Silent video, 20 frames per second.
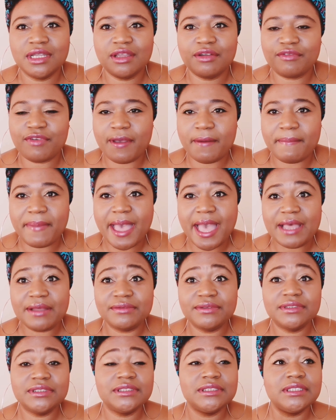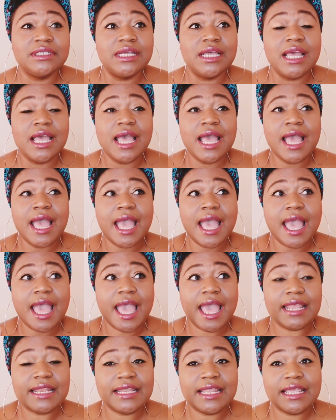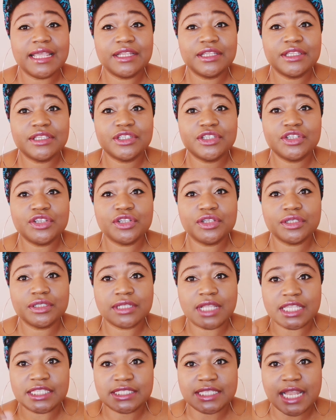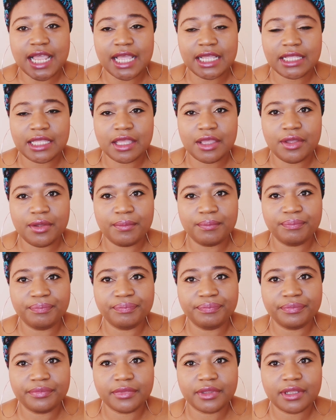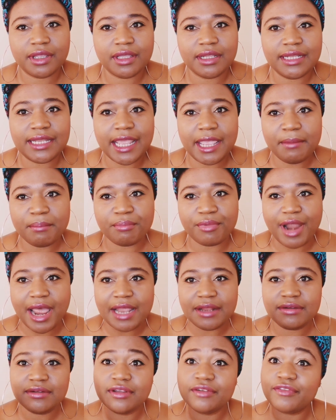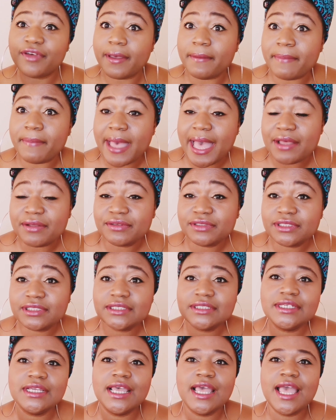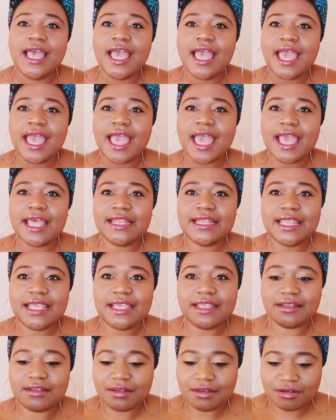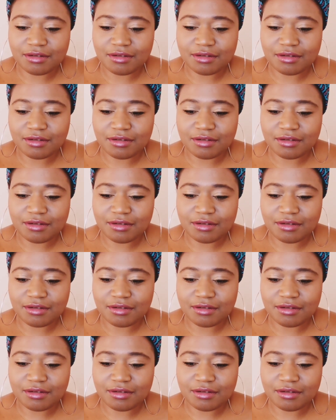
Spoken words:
for £1, and then that's like name brand for £1, and then